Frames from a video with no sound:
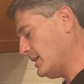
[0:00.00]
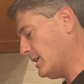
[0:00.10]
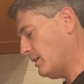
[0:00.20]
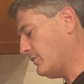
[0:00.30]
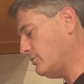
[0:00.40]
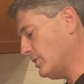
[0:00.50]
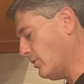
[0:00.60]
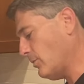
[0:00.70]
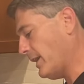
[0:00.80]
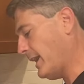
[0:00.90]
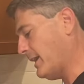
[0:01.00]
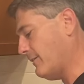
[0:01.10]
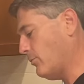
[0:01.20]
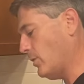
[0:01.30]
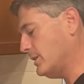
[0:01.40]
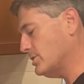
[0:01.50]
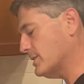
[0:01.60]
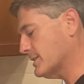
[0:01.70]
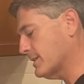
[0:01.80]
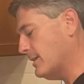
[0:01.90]
If you don't have one,
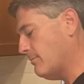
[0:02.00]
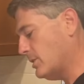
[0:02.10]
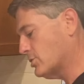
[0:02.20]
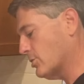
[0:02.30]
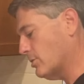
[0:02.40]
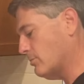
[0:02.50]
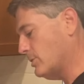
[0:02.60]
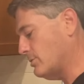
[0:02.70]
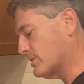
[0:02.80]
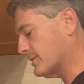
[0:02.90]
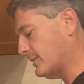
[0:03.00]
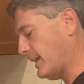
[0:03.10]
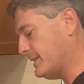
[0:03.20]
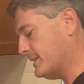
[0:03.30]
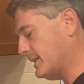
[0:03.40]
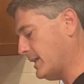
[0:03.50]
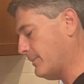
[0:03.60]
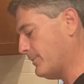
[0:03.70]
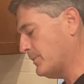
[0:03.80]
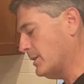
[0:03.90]
just make sure when you slice it
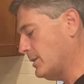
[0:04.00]
up,